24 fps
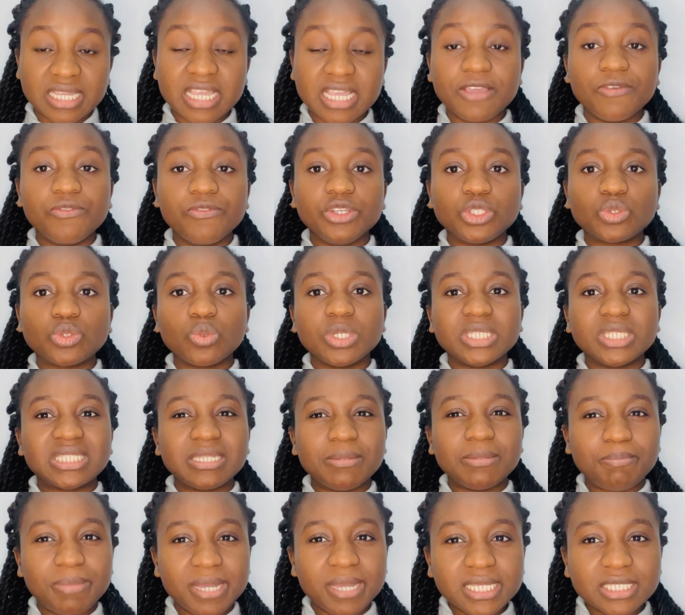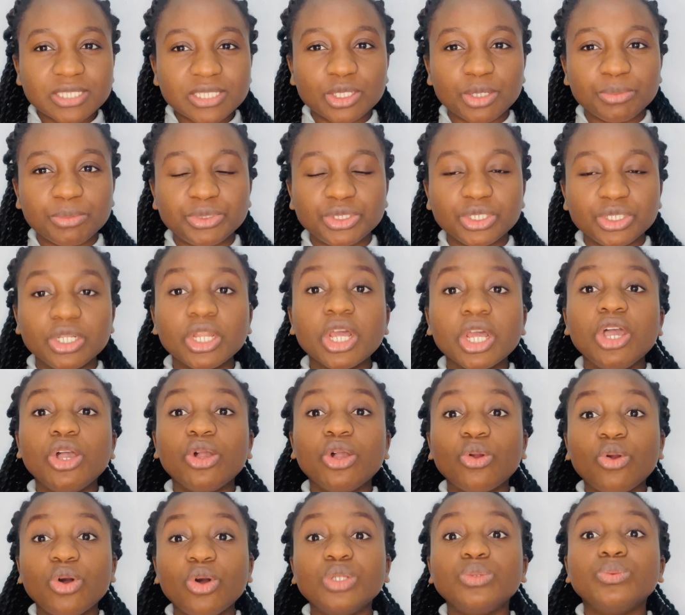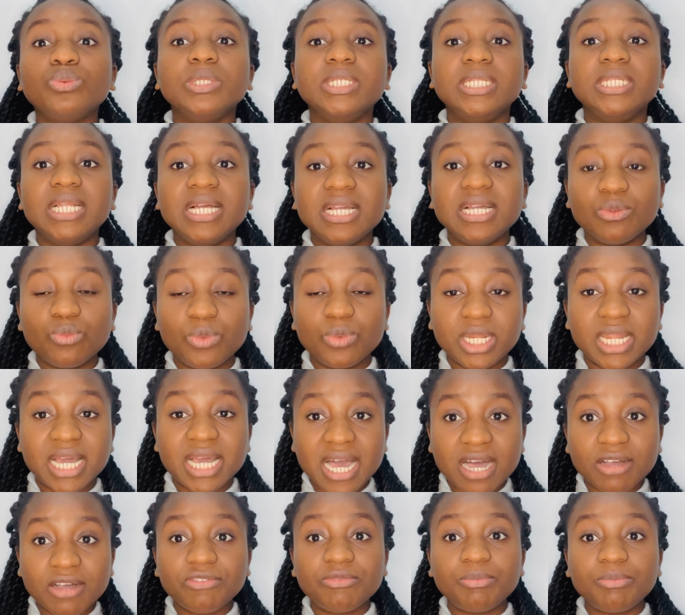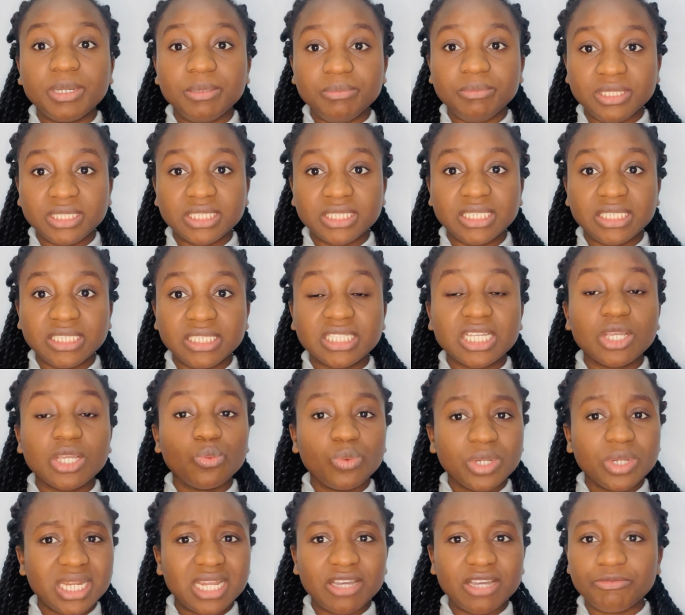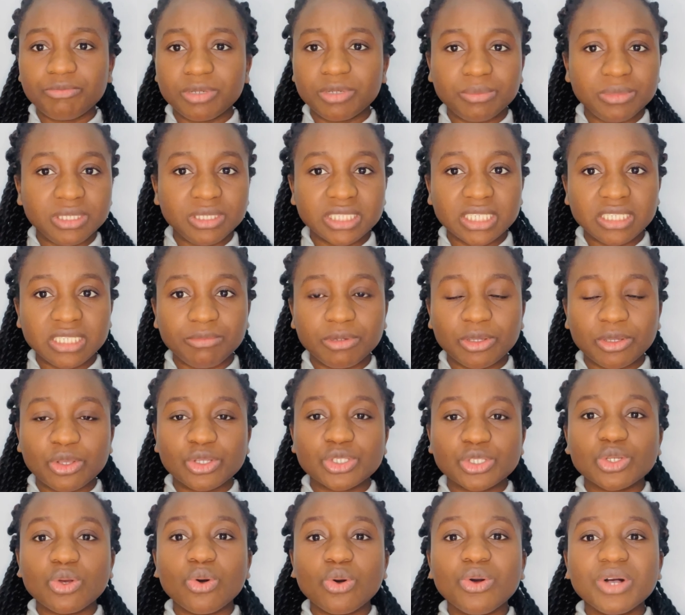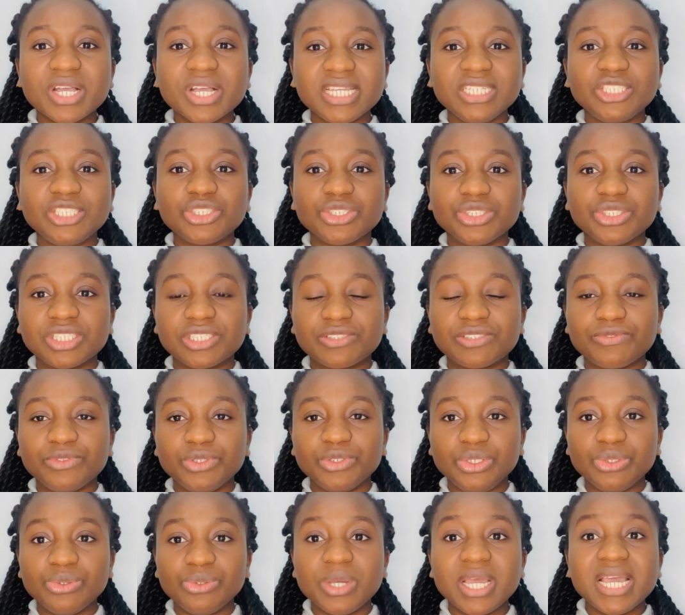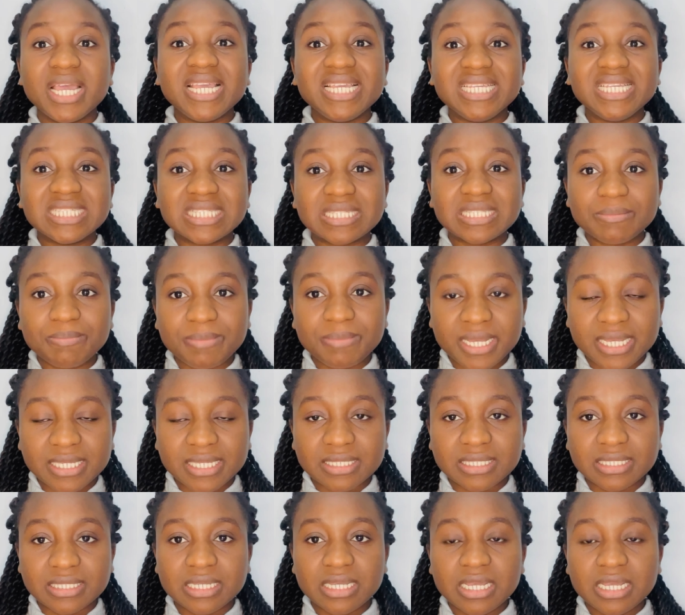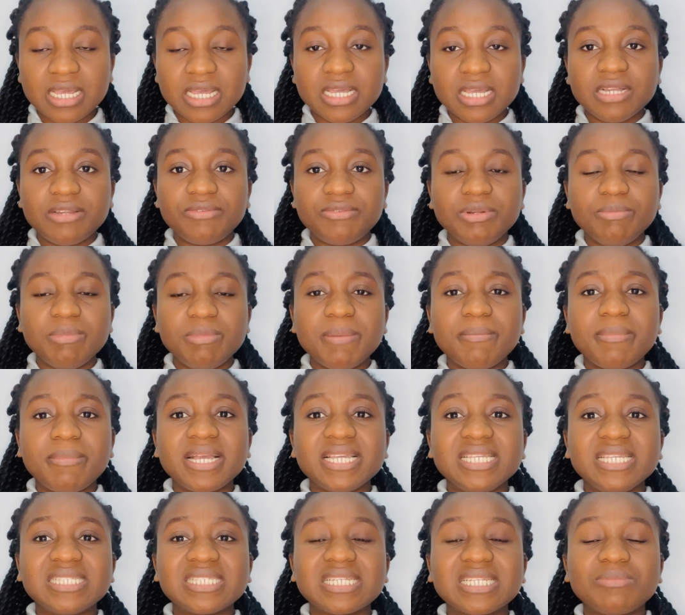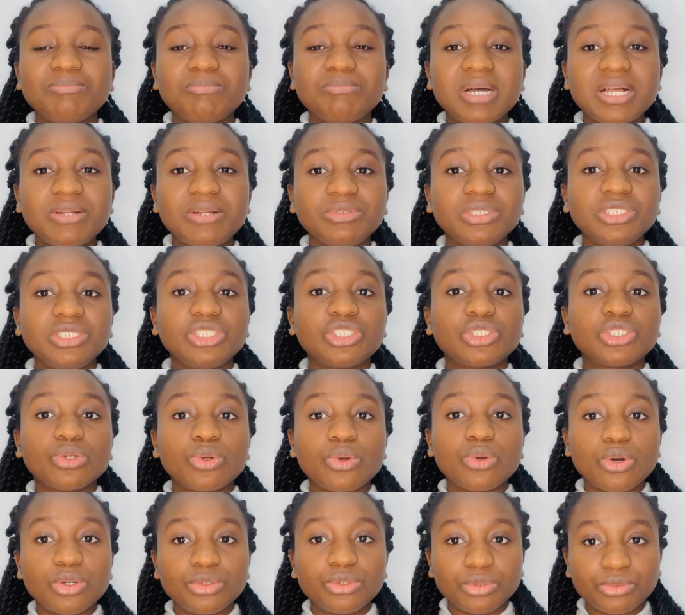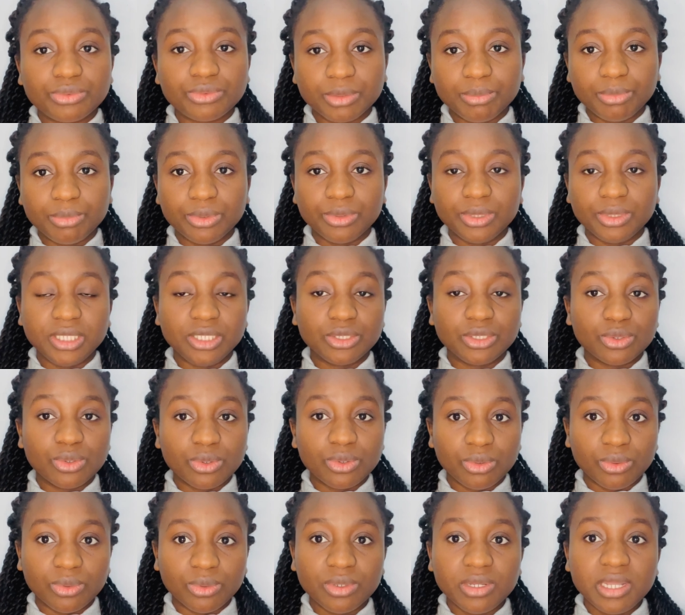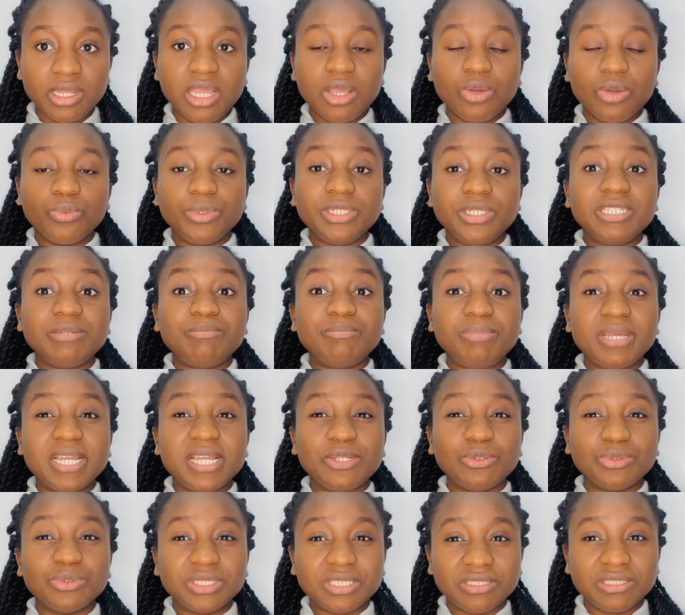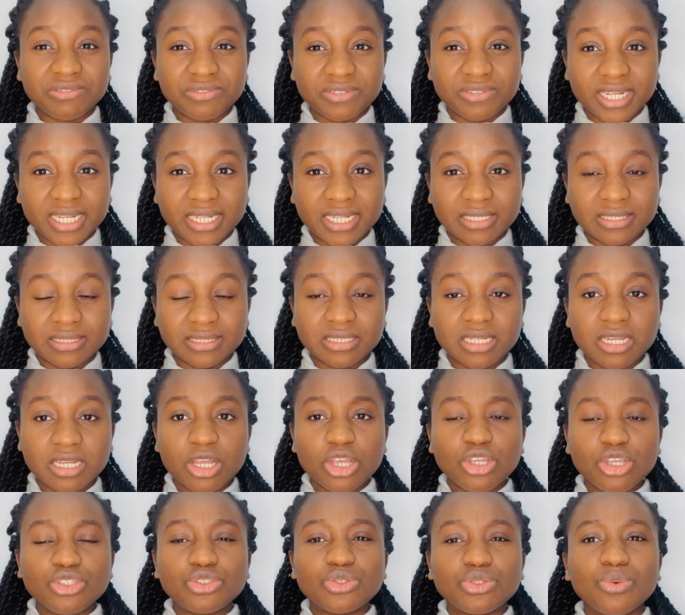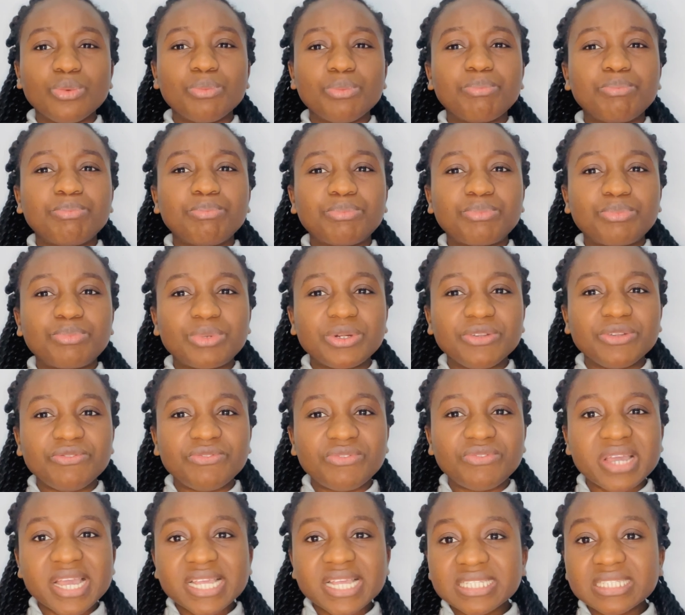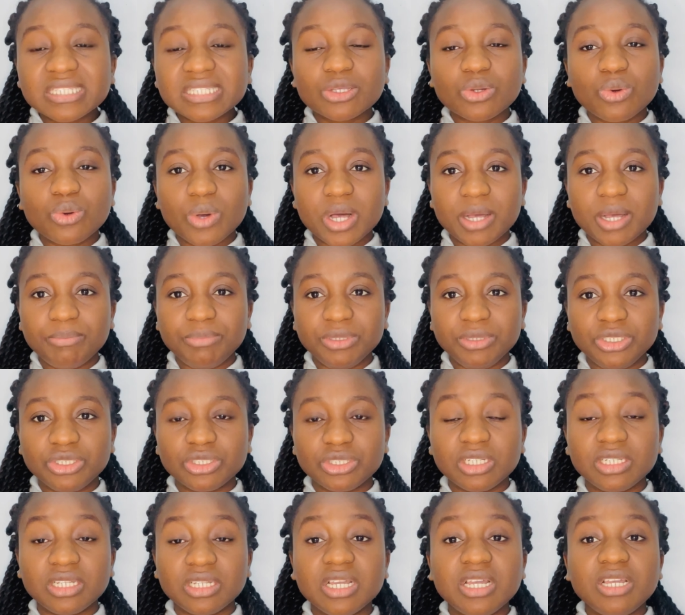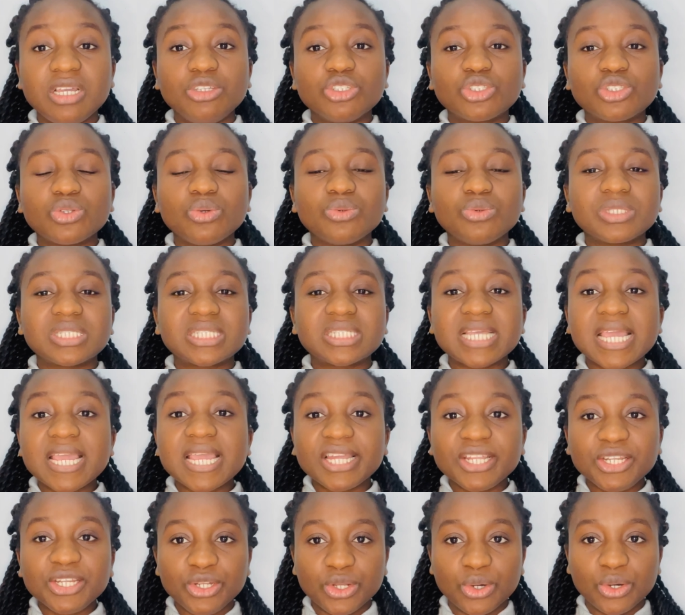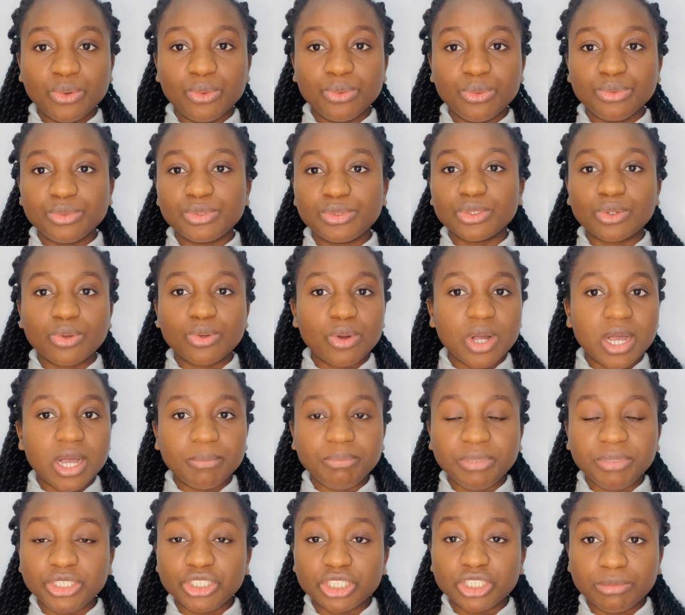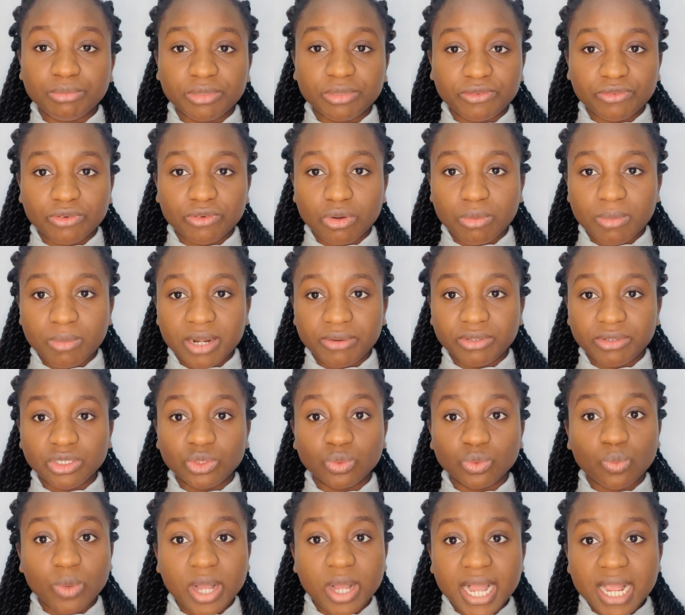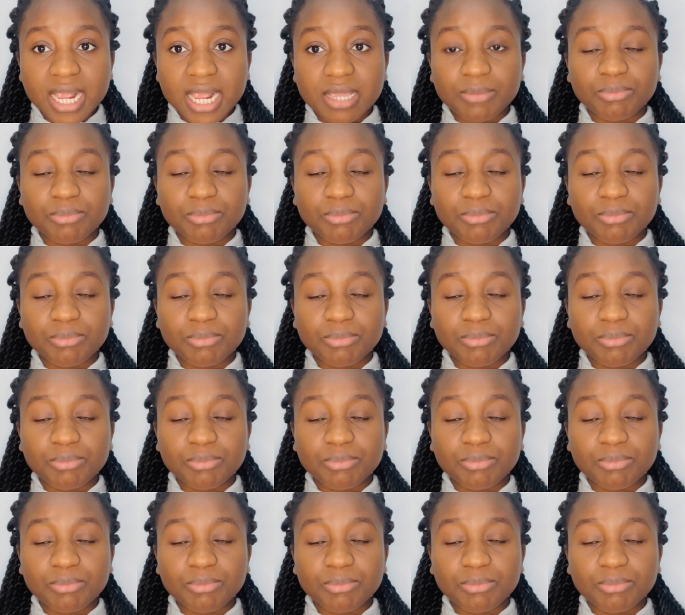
If it was the best option, God will, will have permitted it. He will have permitted it because all he chooses for you is the best. Remember, he said, marriage is honorable in all, with the bed undefiled. So prevents cohabitation. So saying no to cohabitation before marriage. Why?